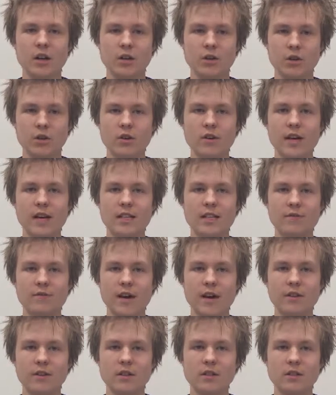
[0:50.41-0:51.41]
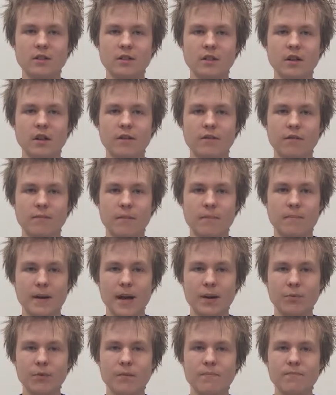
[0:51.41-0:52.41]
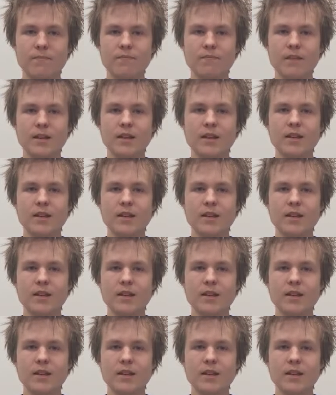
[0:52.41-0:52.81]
a good antivirus from a bad one